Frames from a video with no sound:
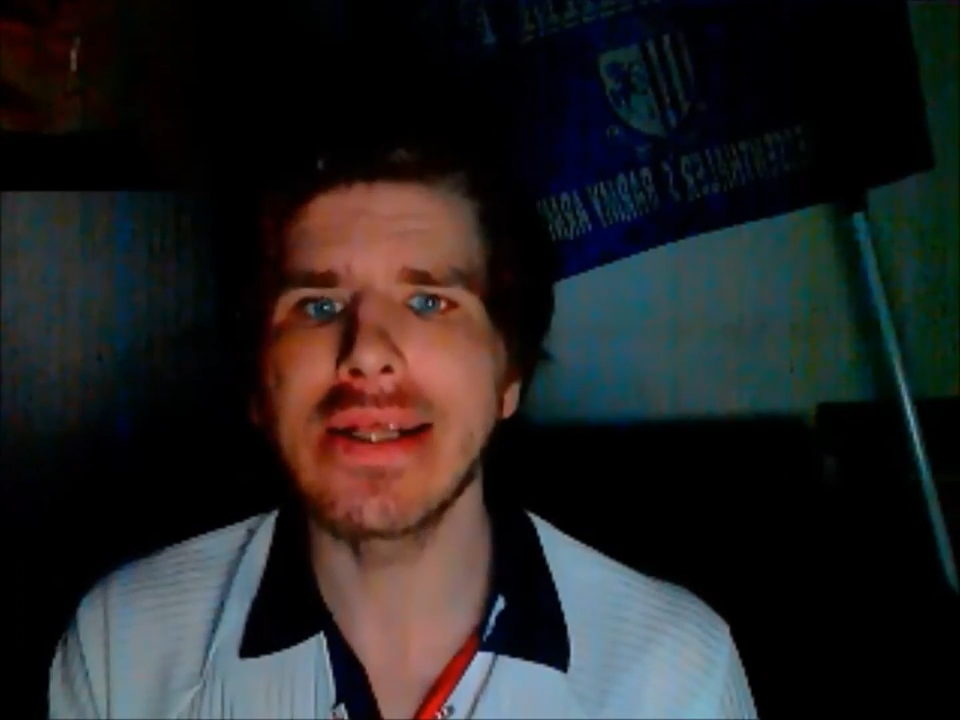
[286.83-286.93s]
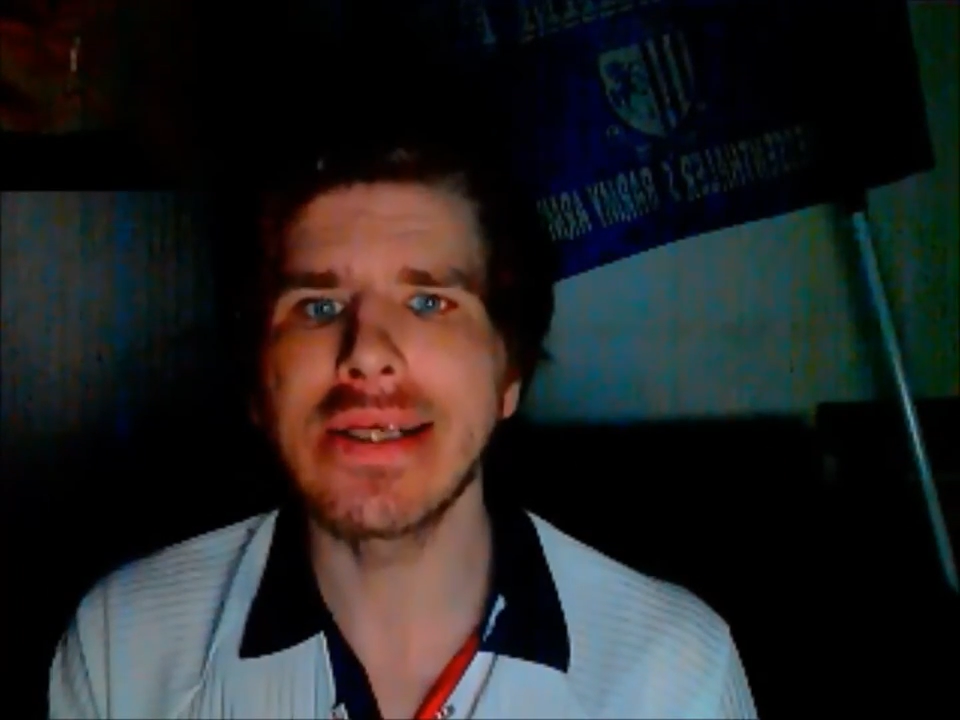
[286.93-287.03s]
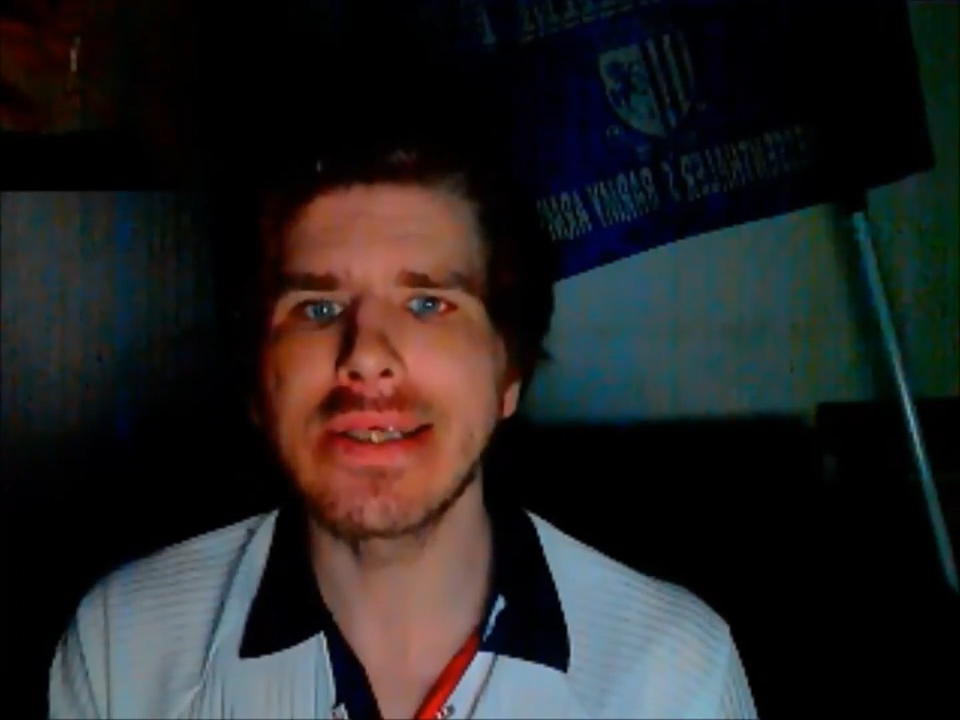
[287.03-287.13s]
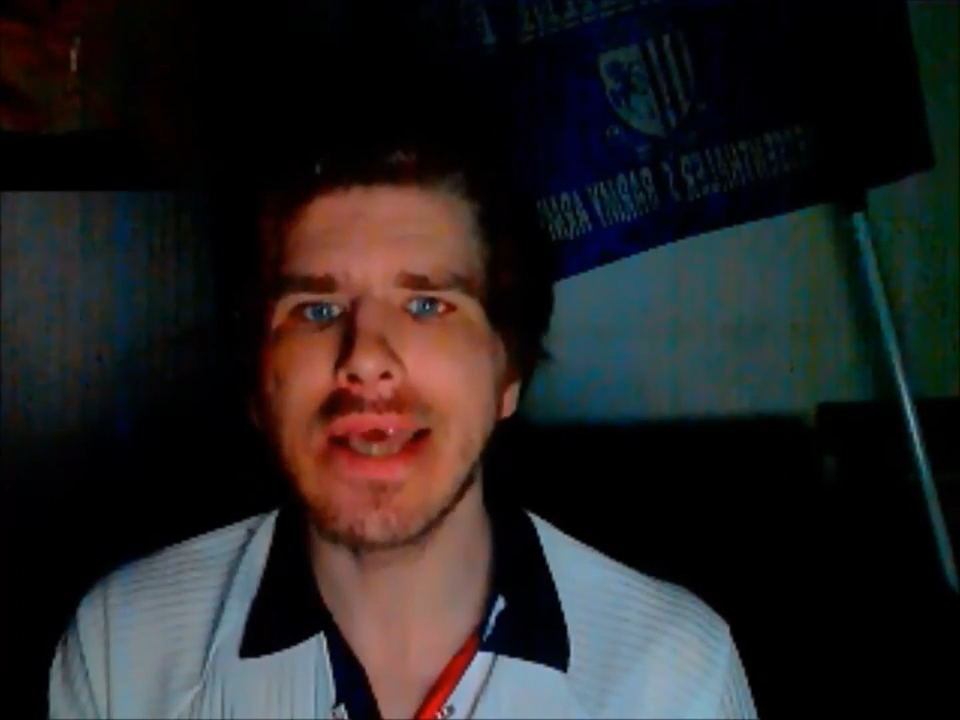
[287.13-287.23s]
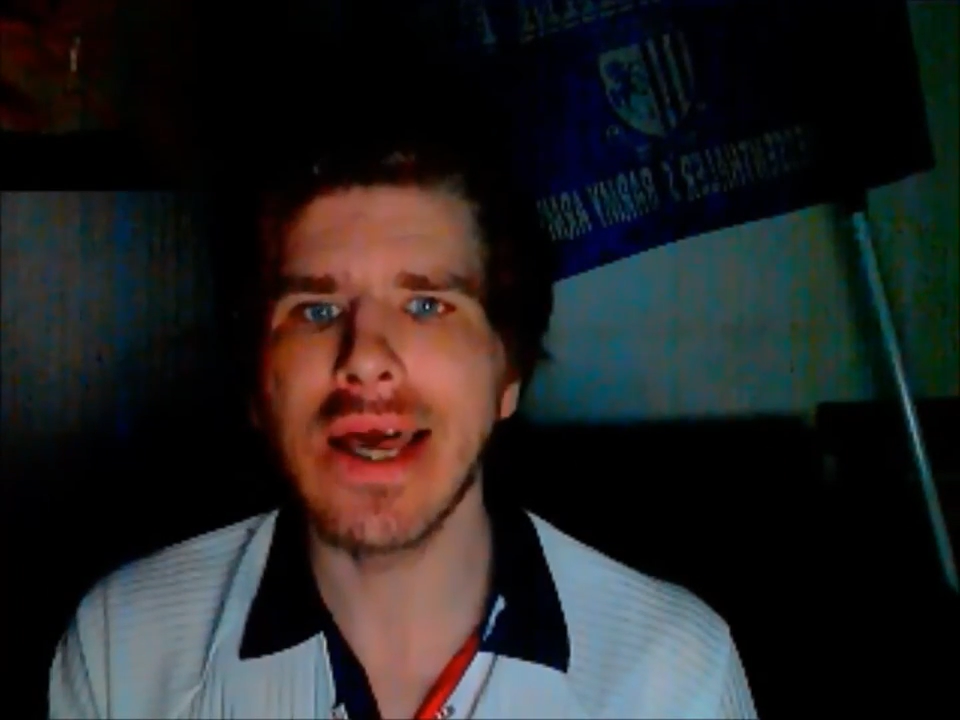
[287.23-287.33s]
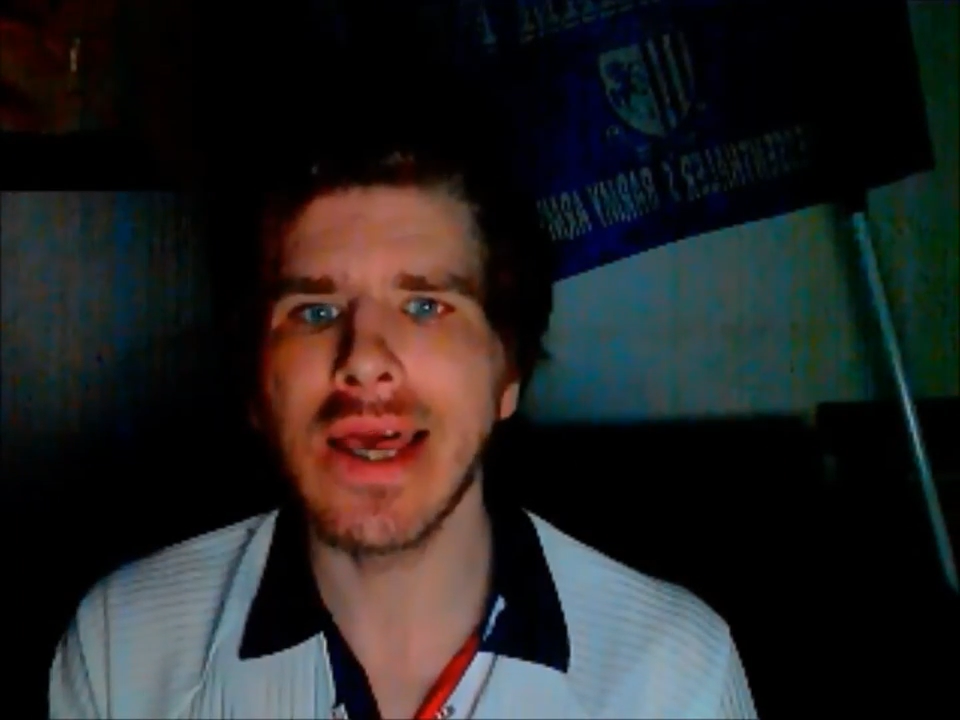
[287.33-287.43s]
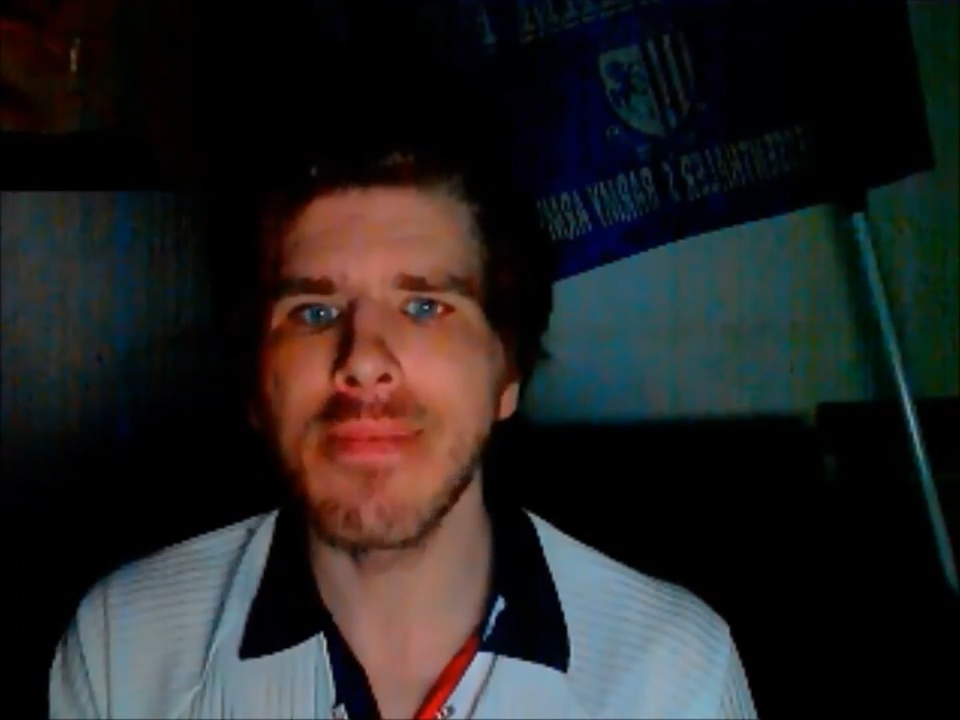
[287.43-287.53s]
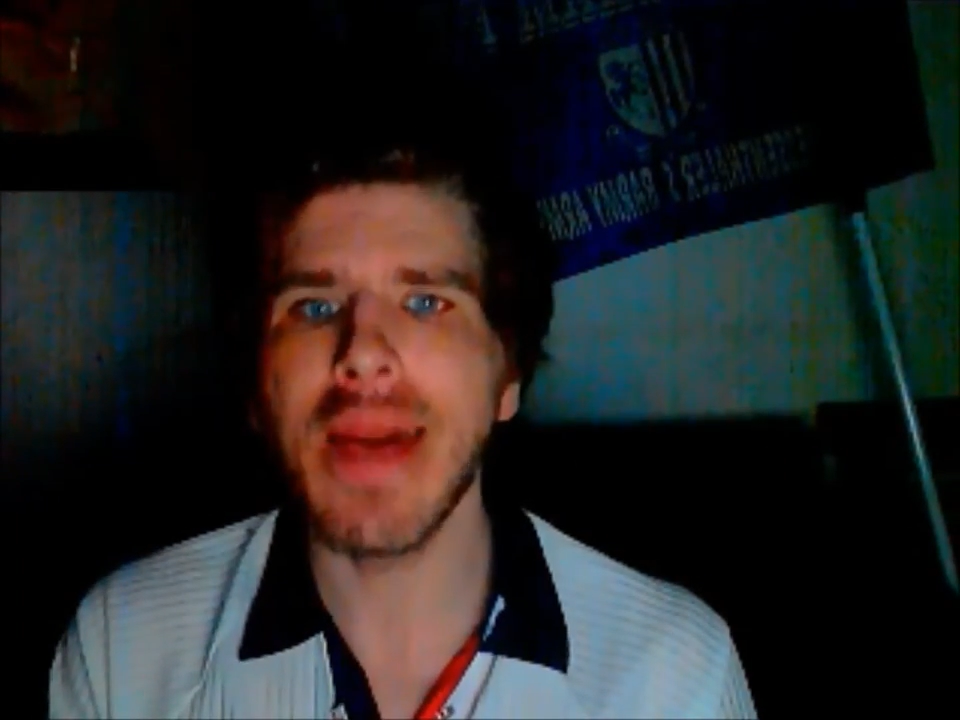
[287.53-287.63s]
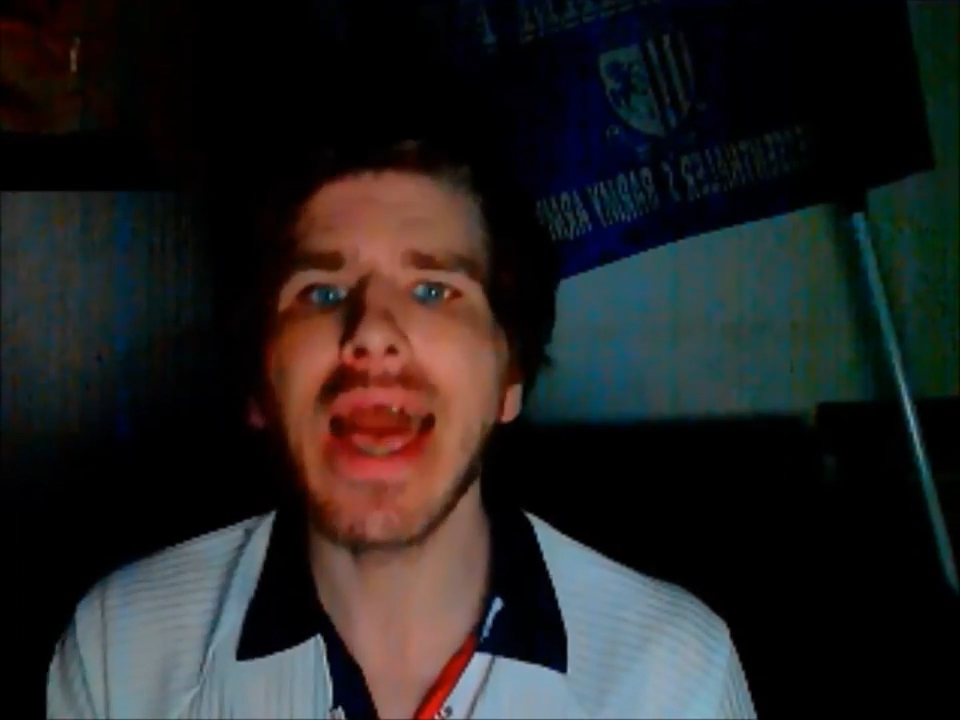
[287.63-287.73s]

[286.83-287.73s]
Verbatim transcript: of this game?